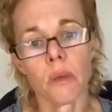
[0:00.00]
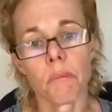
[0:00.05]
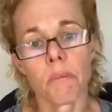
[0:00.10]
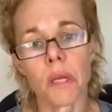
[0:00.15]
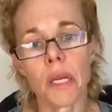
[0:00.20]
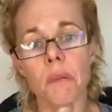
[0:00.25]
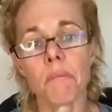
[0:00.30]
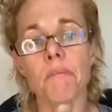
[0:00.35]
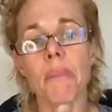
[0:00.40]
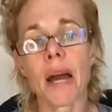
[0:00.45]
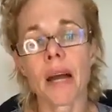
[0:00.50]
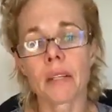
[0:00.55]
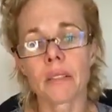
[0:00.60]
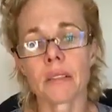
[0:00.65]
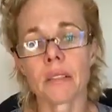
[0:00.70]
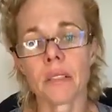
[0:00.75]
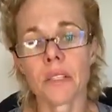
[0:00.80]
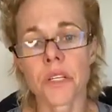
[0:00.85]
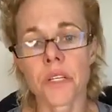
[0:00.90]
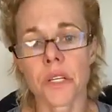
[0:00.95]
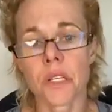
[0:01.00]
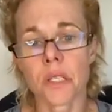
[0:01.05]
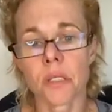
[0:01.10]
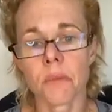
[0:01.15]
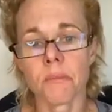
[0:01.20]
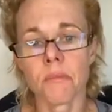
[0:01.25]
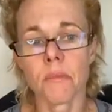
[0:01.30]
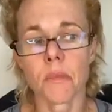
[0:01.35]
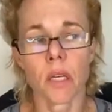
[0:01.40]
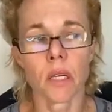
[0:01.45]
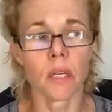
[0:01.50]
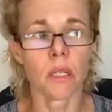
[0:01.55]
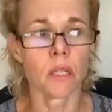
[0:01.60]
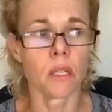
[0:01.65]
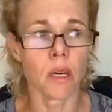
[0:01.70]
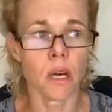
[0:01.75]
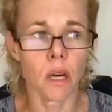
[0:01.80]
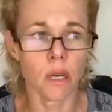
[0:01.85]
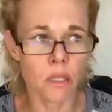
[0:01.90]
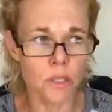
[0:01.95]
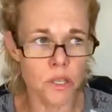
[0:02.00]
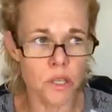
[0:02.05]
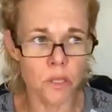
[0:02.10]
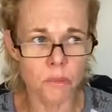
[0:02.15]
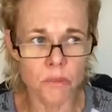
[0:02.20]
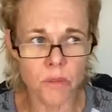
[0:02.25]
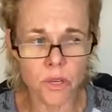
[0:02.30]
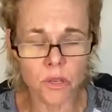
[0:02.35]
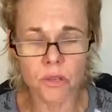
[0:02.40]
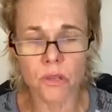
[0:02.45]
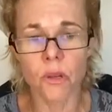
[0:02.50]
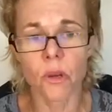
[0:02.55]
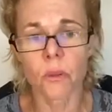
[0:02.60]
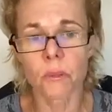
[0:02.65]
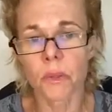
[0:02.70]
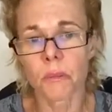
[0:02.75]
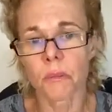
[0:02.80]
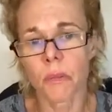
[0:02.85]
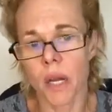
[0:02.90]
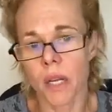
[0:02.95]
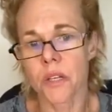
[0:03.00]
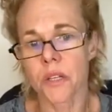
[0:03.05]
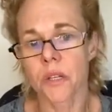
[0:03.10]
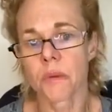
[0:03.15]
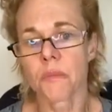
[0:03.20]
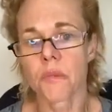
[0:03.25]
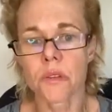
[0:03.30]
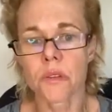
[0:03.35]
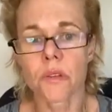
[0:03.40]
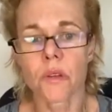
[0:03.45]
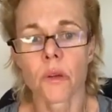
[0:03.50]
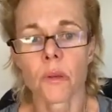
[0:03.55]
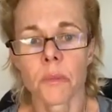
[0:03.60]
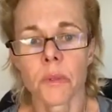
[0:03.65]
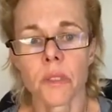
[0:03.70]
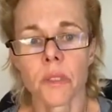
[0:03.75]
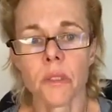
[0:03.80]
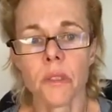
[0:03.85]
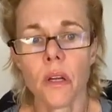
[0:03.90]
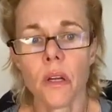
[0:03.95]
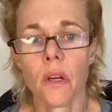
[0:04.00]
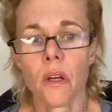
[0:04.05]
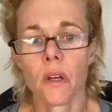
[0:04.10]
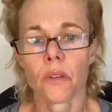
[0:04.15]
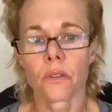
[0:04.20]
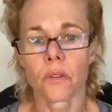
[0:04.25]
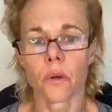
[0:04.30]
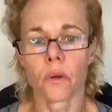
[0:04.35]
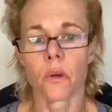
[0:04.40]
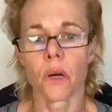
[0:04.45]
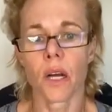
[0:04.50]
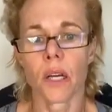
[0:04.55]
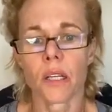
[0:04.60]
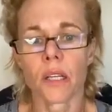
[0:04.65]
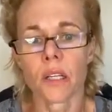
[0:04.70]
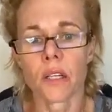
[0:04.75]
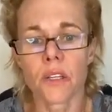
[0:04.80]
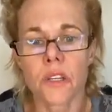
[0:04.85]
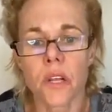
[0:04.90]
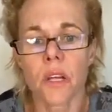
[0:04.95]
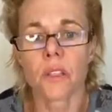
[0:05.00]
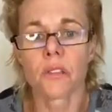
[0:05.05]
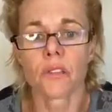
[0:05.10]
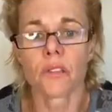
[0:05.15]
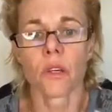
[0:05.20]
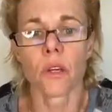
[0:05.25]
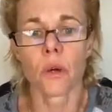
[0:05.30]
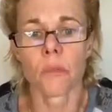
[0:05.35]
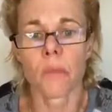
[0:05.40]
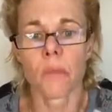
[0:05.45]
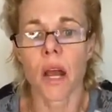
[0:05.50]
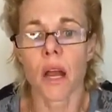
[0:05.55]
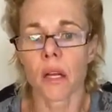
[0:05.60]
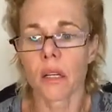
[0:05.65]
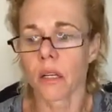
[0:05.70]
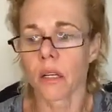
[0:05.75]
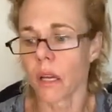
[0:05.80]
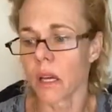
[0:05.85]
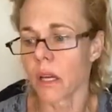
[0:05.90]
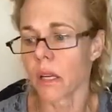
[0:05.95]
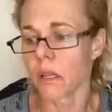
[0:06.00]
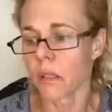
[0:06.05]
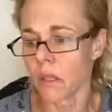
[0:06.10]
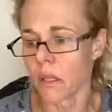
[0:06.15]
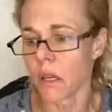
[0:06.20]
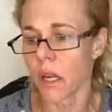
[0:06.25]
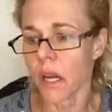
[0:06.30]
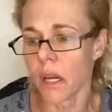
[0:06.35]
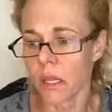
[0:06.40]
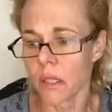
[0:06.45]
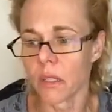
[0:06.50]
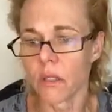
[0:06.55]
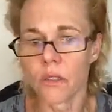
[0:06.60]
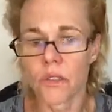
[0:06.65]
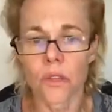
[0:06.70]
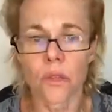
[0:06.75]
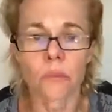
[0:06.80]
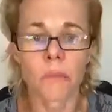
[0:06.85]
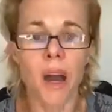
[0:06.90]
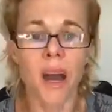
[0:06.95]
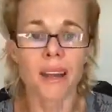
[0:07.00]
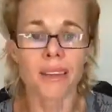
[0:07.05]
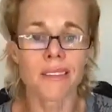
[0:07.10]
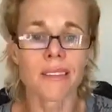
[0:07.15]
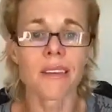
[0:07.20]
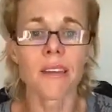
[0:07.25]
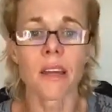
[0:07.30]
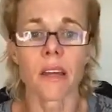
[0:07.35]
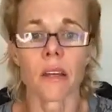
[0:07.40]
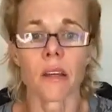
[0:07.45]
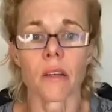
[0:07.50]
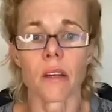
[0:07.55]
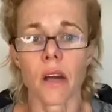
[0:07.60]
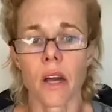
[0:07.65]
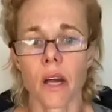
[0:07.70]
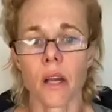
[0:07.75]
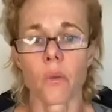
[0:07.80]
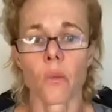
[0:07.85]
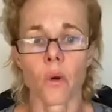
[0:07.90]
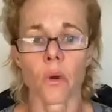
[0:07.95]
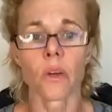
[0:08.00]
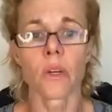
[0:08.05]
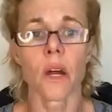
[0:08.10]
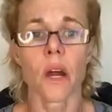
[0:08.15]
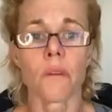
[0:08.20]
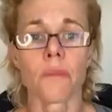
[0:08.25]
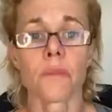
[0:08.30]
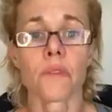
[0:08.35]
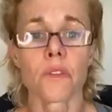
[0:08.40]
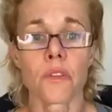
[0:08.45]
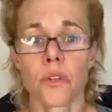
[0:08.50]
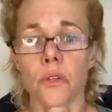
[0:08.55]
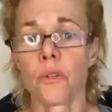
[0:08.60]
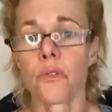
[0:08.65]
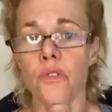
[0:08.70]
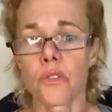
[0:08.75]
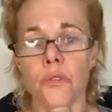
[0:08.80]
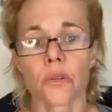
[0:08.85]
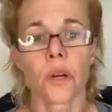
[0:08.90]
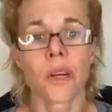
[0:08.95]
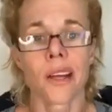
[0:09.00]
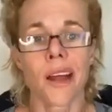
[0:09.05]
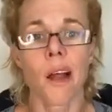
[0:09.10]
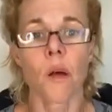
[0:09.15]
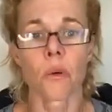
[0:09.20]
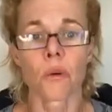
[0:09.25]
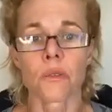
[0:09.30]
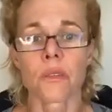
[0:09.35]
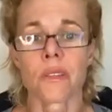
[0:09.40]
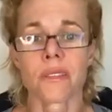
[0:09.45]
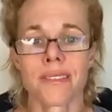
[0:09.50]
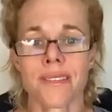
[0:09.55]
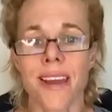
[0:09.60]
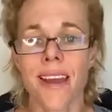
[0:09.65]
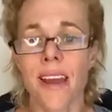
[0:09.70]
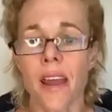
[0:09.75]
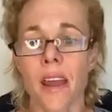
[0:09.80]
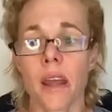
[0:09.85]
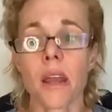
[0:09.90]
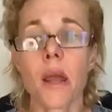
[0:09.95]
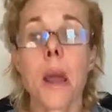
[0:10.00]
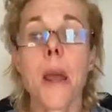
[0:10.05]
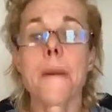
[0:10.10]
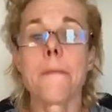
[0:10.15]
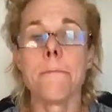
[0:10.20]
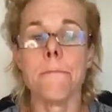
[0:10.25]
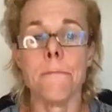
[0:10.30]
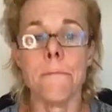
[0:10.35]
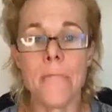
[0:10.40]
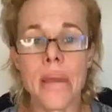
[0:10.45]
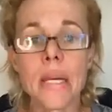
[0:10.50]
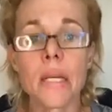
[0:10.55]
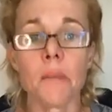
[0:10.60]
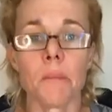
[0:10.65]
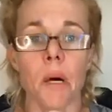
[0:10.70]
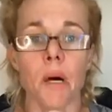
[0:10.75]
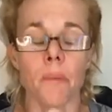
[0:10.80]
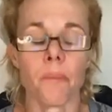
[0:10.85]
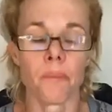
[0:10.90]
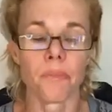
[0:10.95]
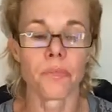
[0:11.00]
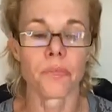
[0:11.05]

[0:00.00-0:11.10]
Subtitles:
Being back in the gym, our gym just opened, my gym just opened, so I get a chance to go back and do my thing. I work out for 2 straight hours a day, minimum.